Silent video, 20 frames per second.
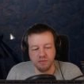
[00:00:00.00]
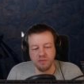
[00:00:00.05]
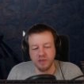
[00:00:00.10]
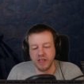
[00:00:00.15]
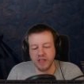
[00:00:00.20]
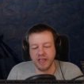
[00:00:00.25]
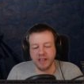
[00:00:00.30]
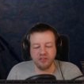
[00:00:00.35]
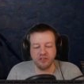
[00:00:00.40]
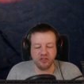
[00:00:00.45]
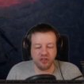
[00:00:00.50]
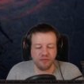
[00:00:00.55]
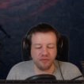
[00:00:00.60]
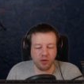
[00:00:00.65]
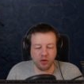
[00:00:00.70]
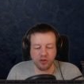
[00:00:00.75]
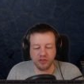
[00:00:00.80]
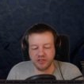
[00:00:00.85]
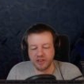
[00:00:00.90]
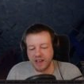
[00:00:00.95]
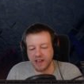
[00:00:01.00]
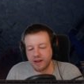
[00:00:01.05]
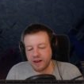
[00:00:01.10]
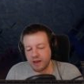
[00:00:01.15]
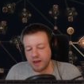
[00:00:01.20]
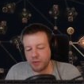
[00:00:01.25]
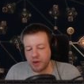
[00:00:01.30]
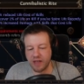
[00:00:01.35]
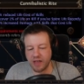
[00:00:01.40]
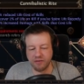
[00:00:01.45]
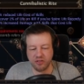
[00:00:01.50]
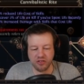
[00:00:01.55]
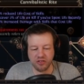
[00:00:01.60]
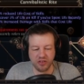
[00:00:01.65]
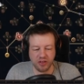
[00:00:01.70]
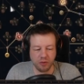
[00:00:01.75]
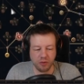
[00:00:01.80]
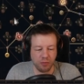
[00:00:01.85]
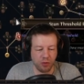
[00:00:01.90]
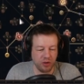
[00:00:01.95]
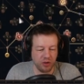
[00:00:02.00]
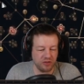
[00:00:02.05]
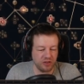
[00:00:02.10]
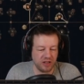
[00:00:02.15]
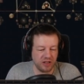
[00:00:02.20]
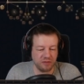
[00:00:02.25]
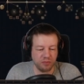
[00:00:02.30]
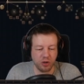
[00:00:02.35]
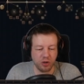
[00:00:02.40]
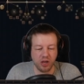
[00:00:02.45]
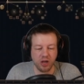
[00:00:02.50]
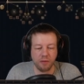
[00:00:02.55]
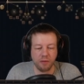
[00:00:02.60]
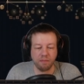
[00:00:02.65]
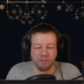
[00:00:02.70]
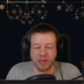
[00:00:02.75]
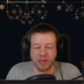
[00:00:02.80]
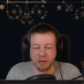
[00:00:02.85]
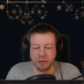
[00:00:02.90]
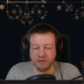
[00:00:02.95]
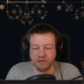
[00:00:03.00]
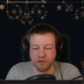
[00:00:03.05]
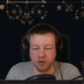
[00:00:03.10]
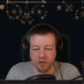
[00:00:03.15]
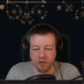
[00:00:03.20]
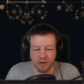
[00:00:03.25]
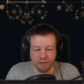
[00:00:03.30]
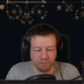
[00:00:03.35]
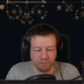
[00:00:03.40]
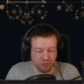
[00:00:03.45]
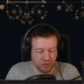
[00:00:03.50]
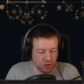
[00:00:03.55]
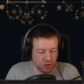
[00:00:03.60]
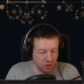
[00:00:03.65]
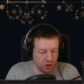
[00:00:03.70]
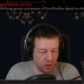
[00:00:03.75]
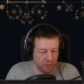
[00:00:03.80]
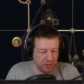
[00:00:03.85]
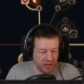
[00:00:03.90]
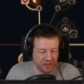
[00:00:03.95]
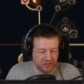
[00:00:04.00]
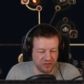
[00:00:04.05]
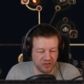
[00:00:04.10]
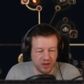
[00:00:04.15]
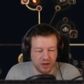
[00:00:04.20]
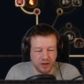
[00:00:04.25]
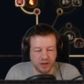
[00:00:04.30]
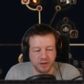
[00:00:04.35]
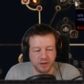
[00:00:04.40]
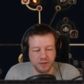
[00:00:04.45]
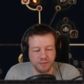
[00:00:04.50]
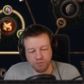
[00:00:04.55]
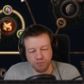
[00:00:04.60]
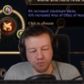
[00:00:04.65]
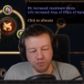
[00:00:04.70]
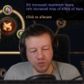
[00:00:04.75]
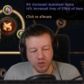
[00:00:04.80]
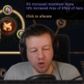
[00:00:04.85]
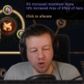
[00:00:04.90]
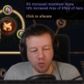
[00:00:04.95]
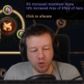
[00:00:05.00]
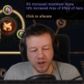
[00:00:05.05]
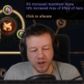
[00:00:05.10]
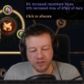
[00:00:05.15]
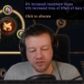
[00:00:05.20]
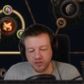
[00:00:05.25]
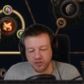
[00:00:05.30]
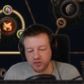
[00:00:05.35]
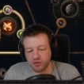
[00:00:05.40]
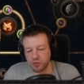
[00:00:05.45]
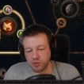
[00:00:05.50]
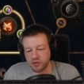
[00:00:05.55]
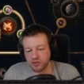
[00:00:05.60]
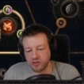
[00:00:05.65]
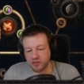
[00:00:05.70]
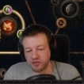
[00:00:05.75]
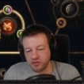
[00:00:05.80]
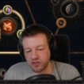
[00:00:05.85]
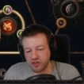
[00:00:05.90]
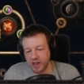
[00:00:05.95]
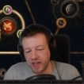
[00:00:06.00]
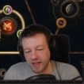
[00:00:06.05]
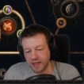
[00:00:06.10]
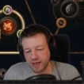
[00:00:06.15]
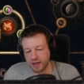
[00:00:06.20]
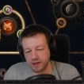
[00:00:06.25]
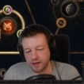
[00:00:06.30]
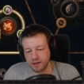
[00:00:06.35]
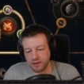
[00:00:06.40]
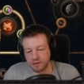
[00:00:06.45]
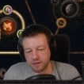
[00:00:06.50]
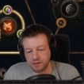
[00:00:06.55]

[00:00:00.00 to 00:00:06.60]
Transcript: In Siobhan's Tower now, we have a skill point, so let's put it on. Now, before I do go up that side, what I just want to check...